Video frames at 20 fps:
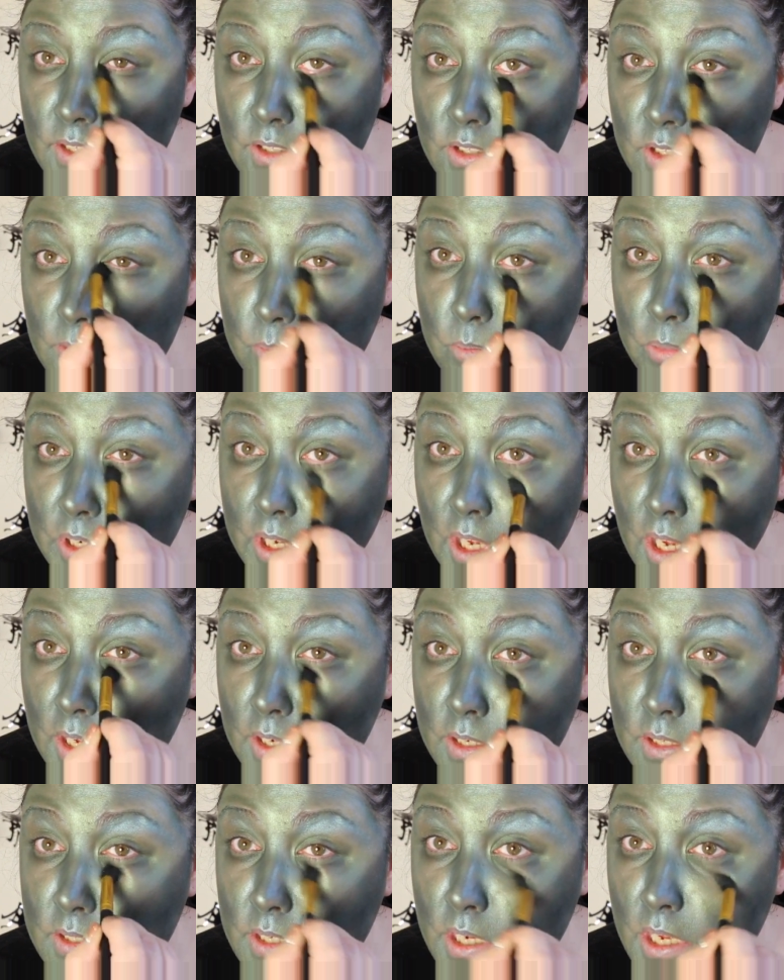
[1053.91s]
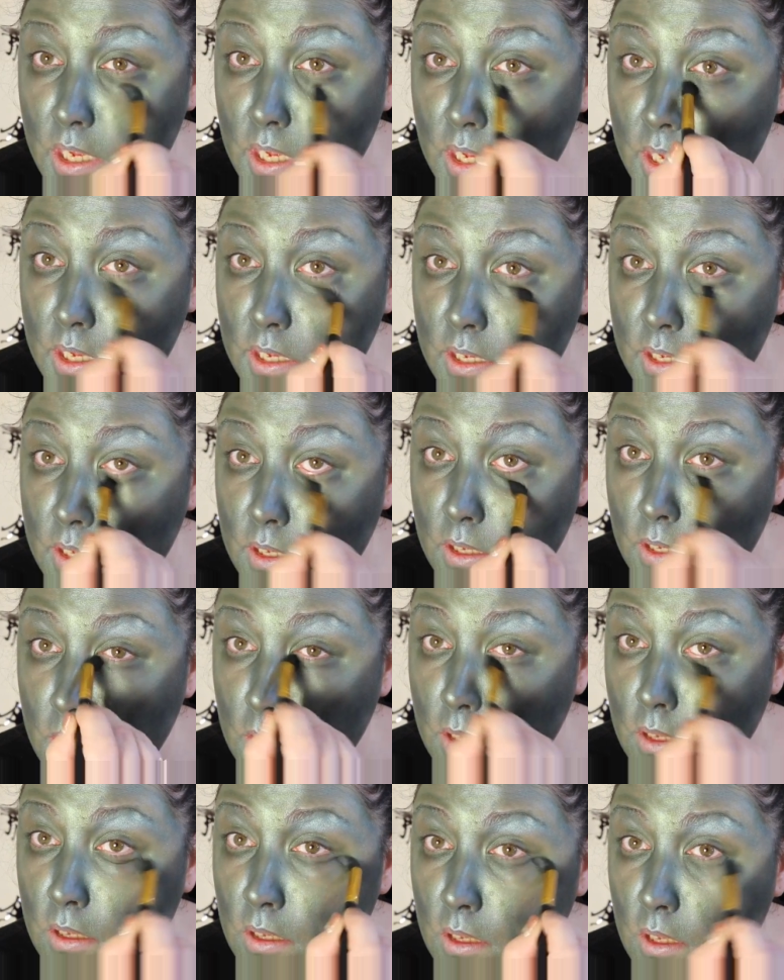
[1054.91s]
just bring it under
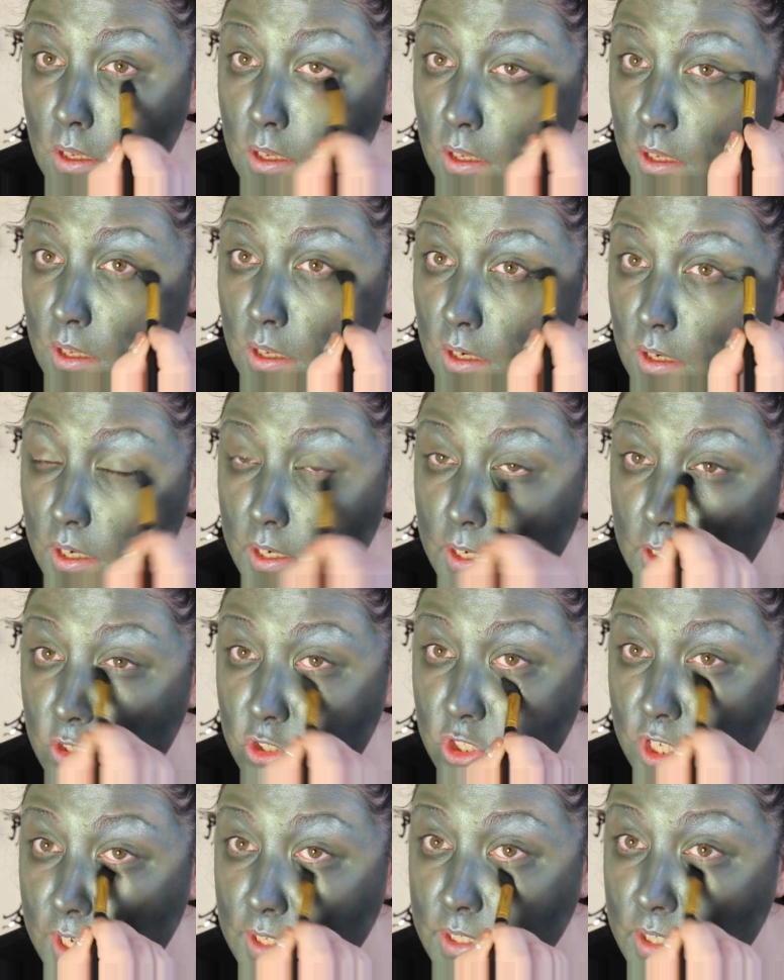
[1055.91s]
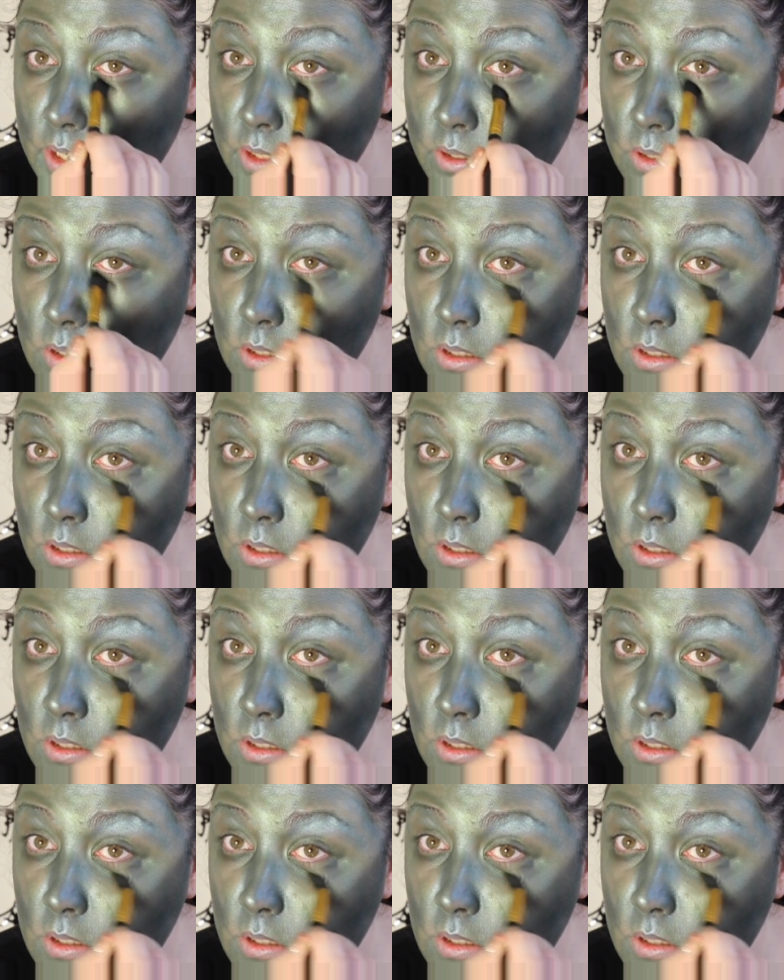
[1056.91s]
like a shadow